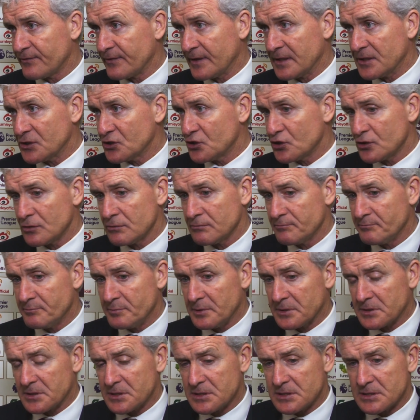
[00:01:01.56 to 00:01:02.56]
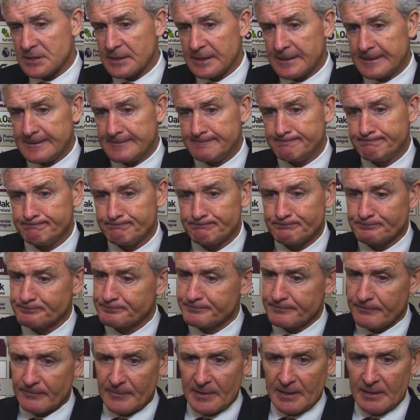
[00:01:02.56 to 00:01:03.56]
finish. But
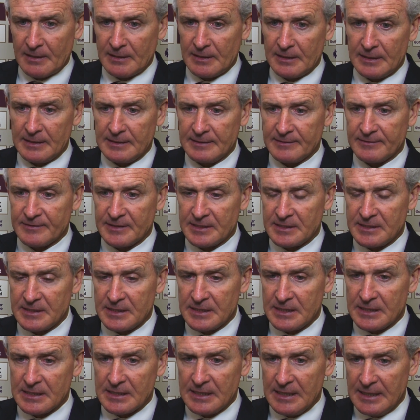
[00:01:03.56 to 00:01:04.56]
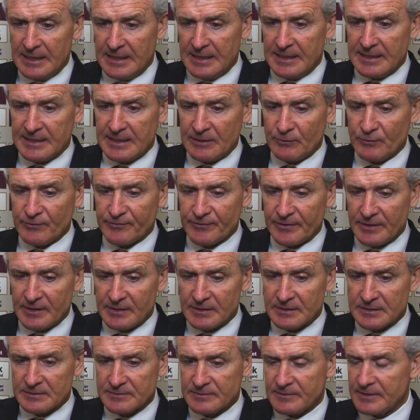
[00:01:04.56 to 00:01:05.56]
I think they will
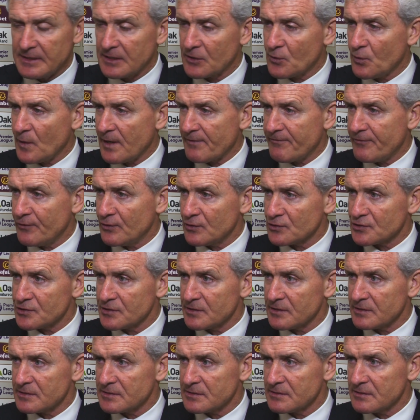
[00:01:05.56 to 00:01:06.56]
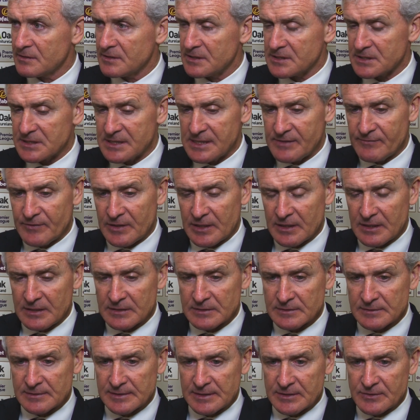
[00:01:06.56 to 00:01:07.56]
feel they're quite fortunate this evening.
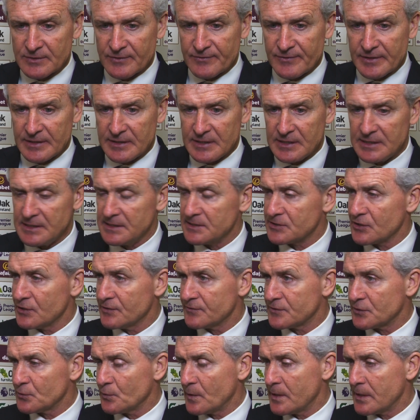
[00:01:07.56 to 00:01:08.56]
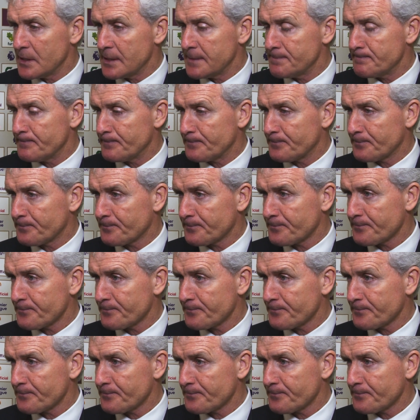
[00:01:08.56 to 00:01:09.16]
I don't think they deserve to win that.